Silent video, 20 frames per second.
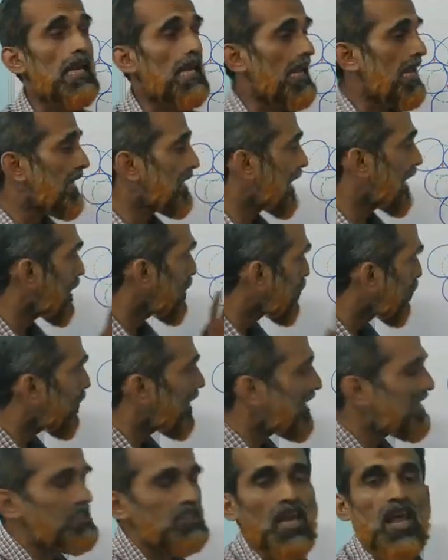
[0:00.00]
in the
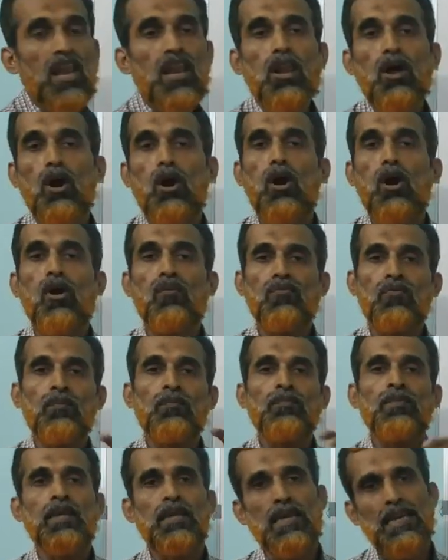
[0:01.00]
unit cell of
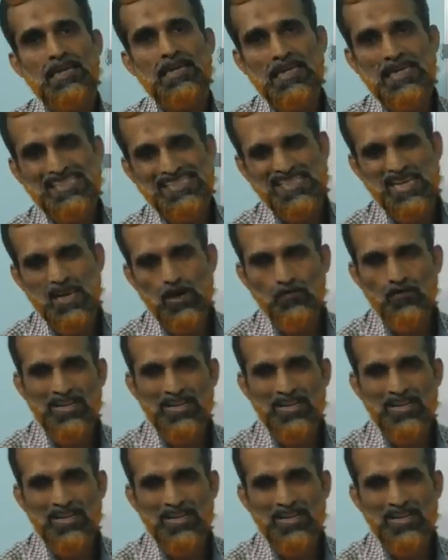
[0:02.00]
a crystal?